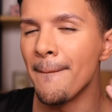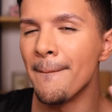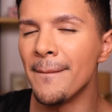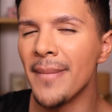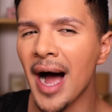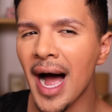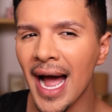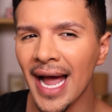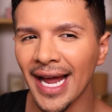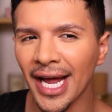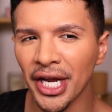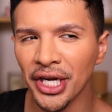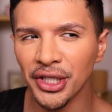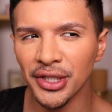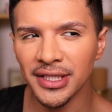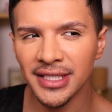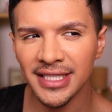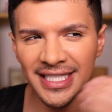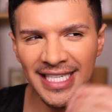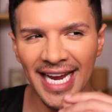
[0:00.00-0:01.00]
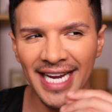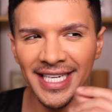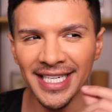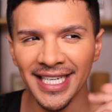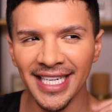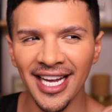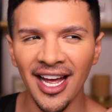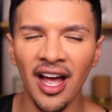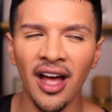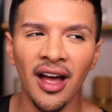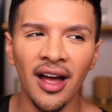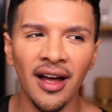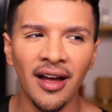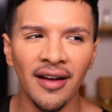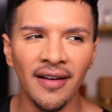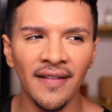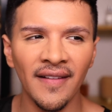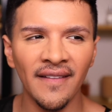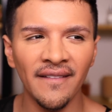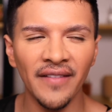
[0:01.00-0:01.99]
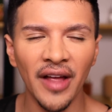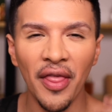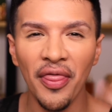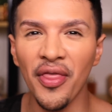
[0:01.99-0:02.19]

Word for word: my understanding of